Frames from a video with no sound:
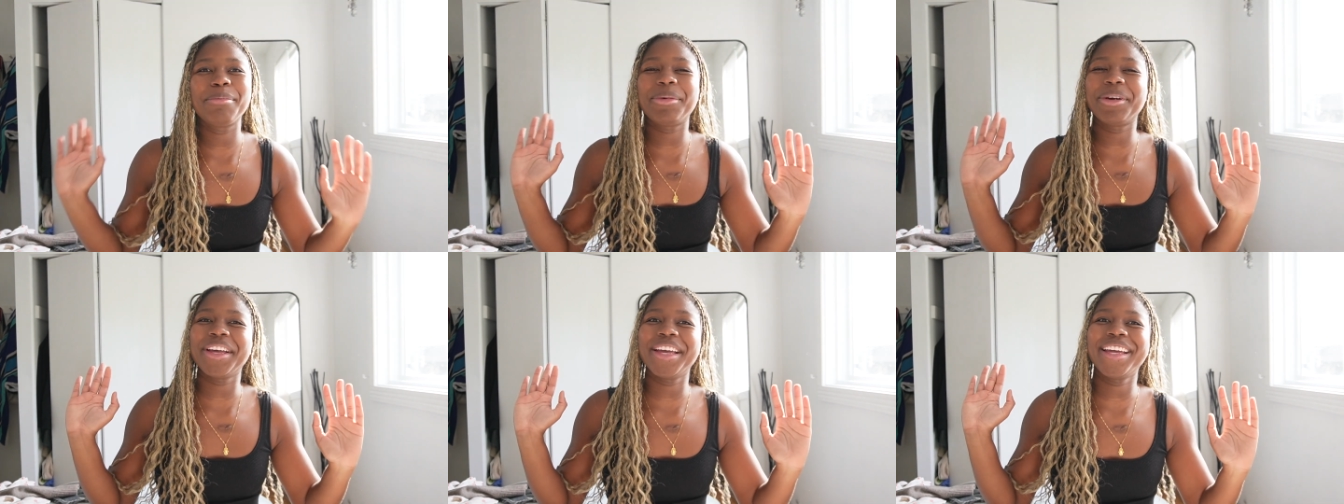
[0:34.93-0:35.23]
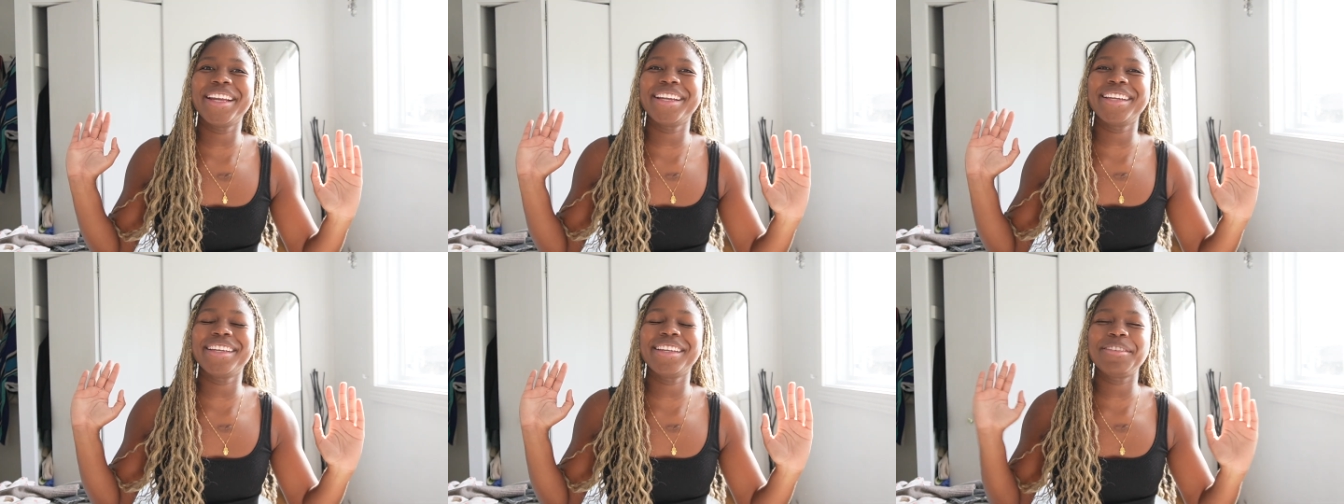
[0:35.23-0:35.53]

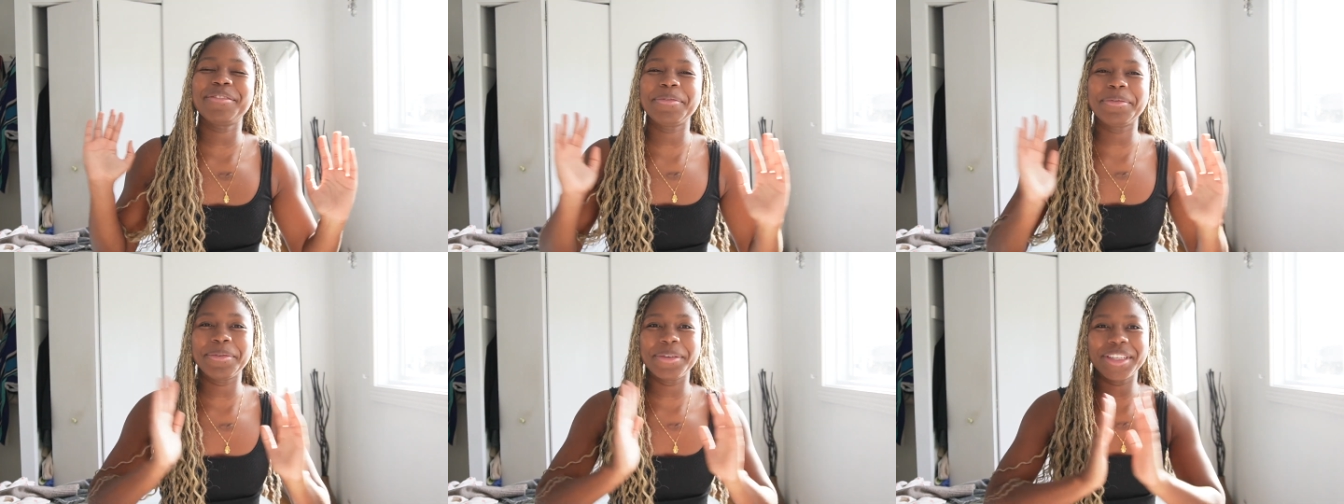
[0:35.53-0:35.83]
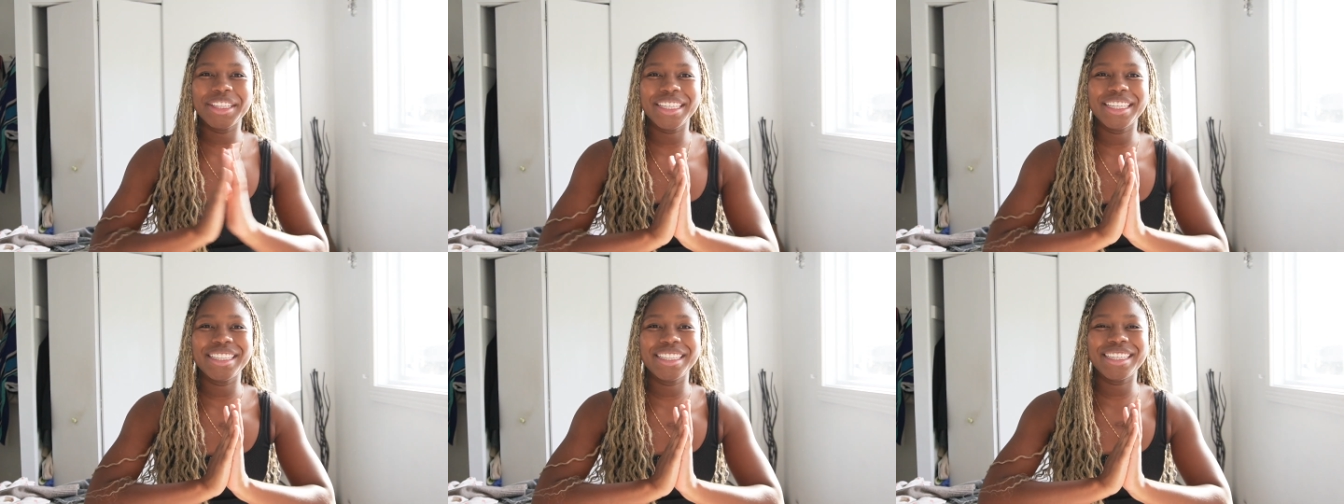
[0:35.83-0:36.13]
But it
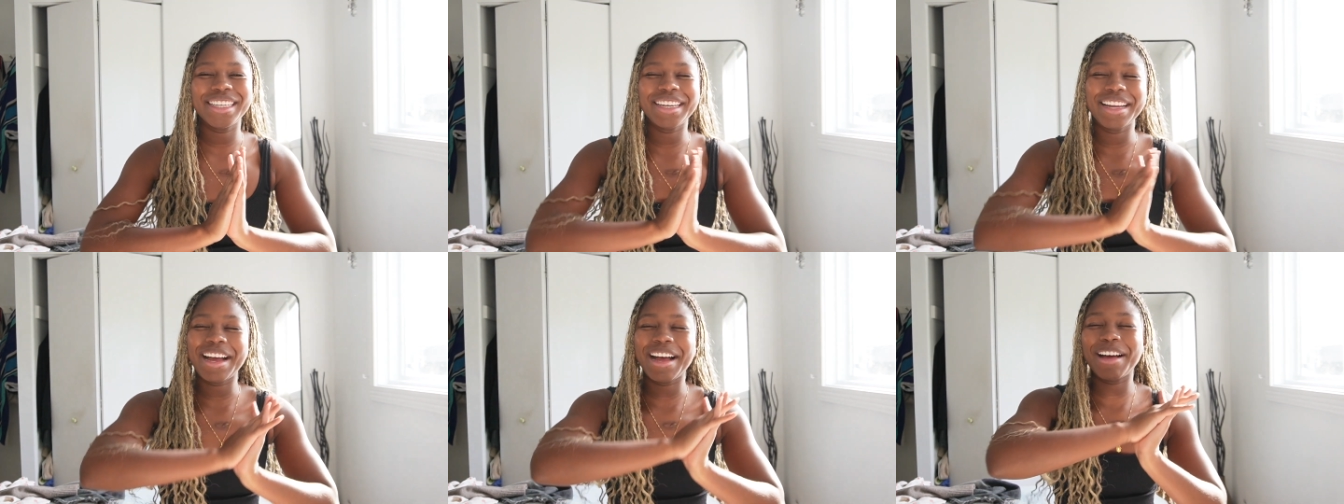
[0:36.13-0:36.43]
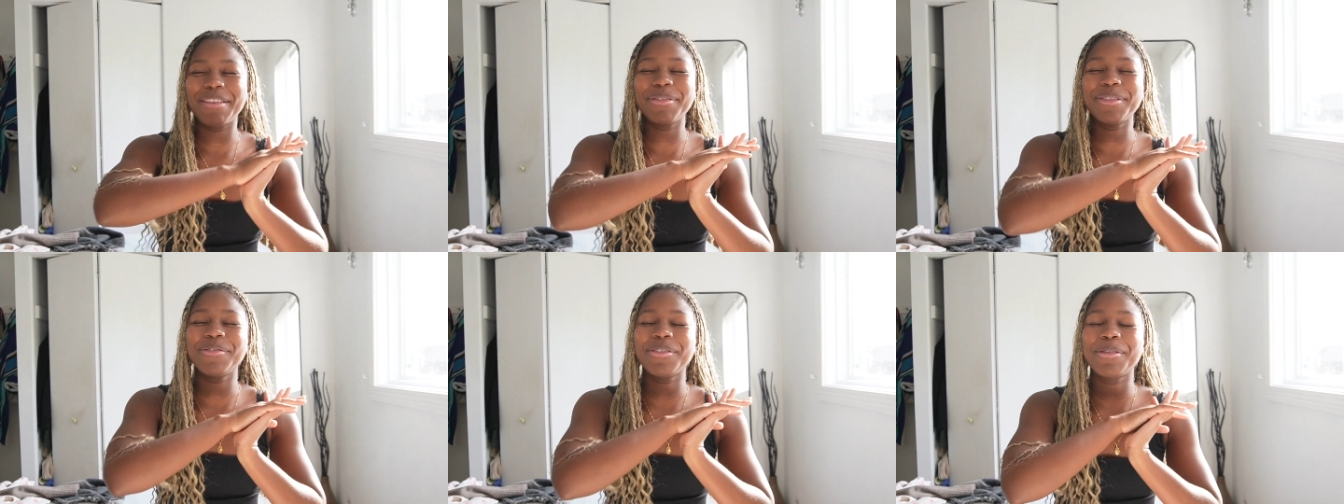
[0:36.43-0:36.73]
really did
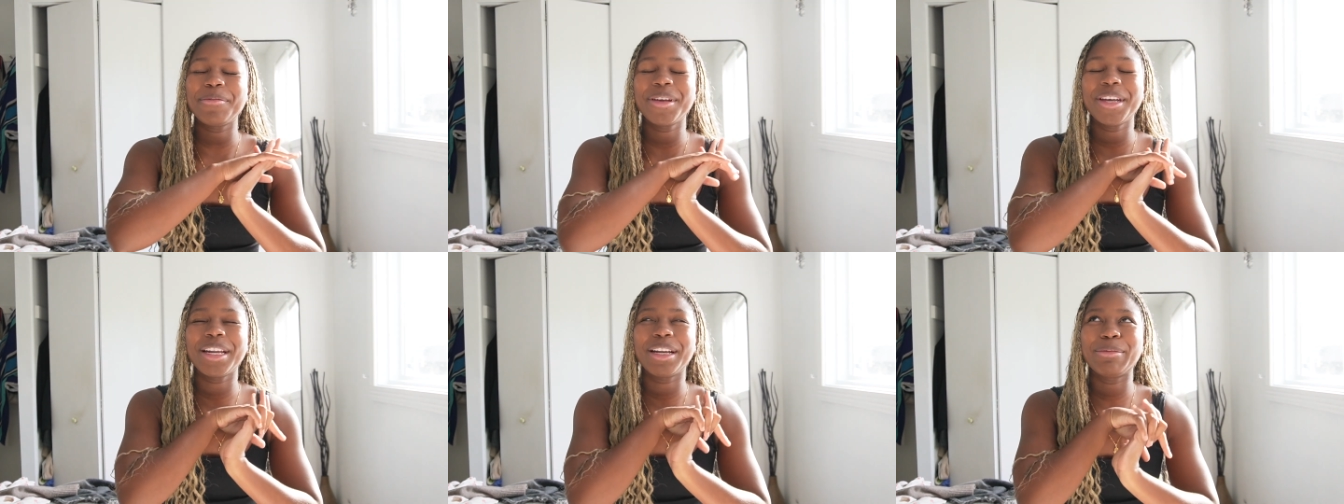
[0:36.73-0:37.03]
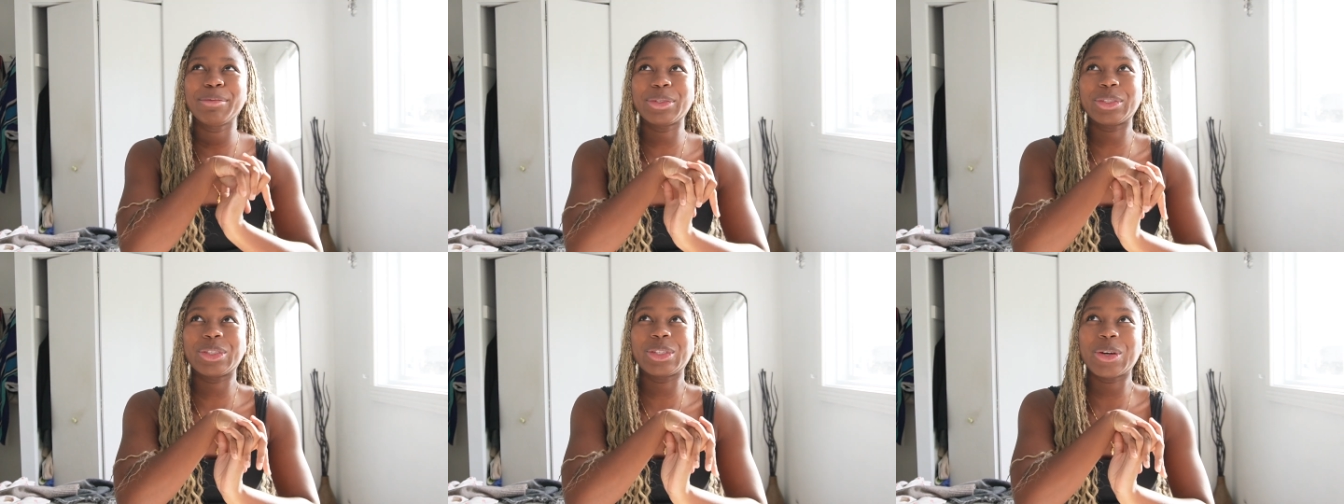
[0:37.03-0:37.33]
happen for me and
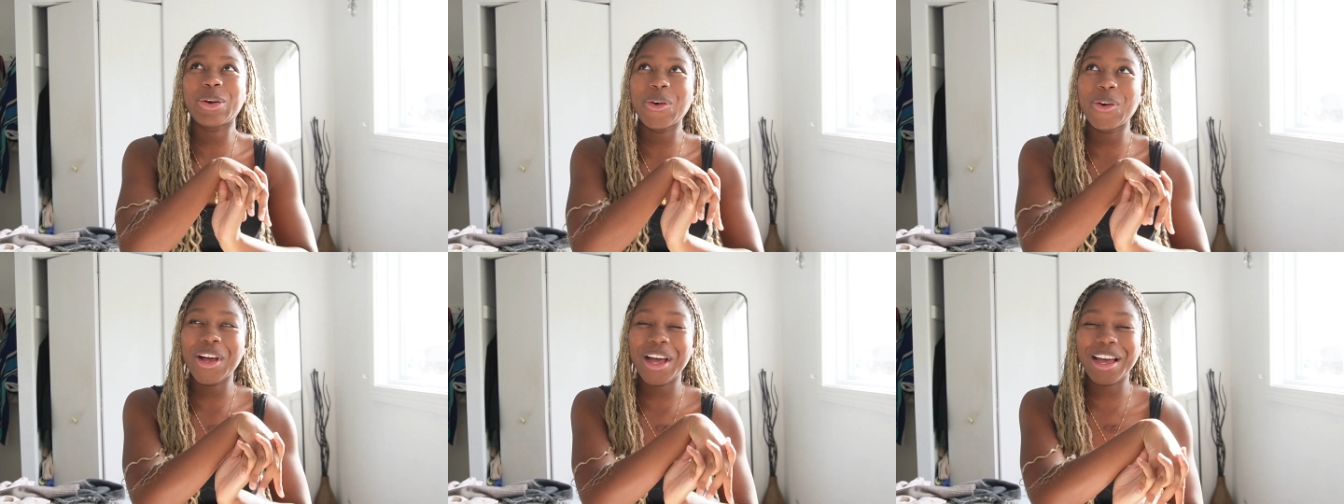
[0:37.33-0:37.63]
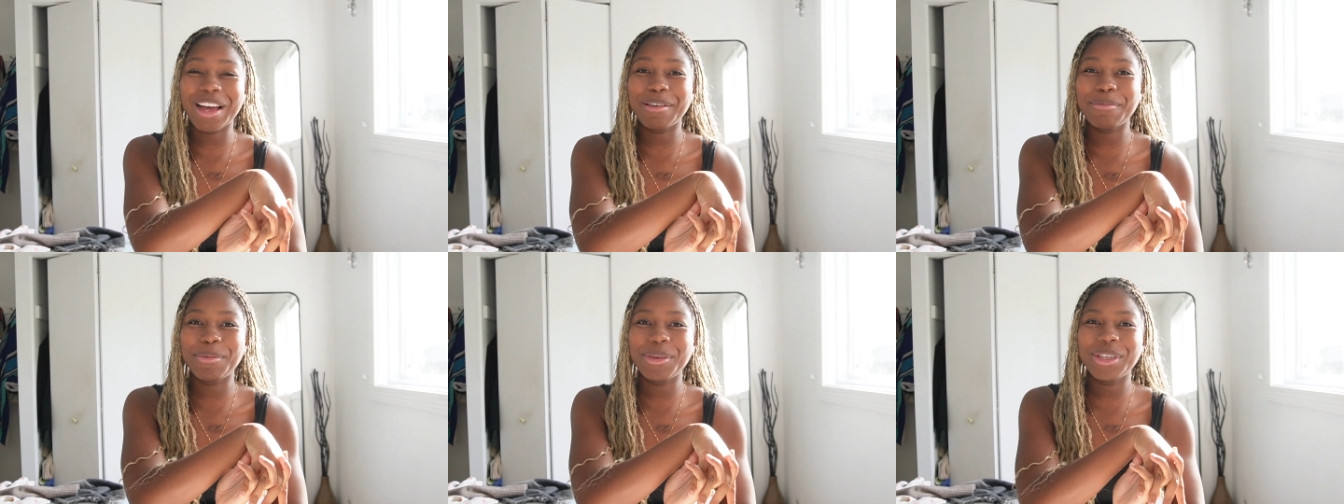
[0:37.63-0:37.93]
I'm so
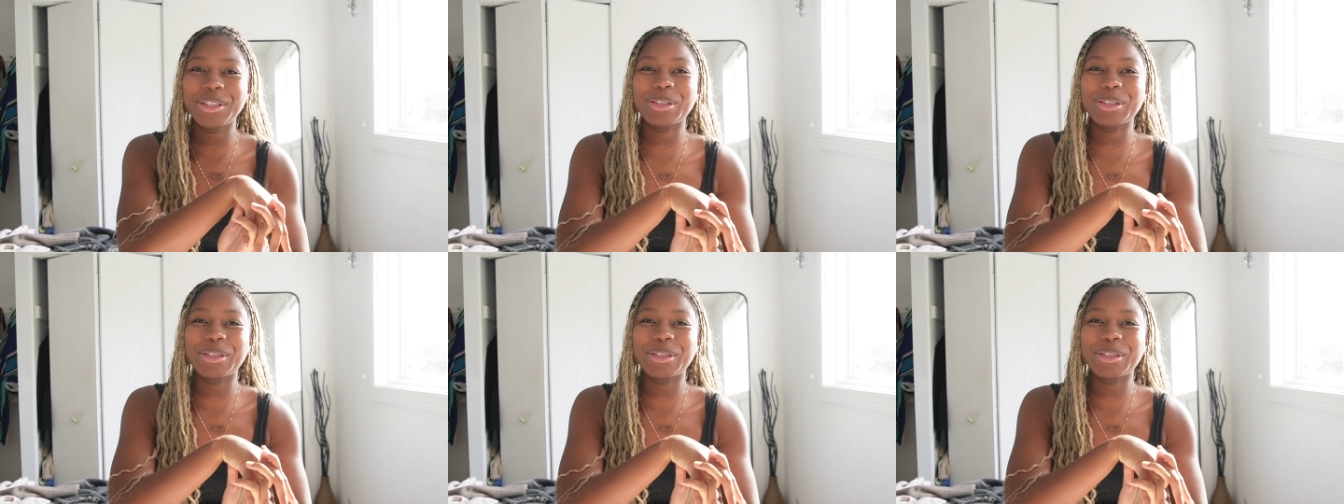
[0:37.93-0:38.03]
happy.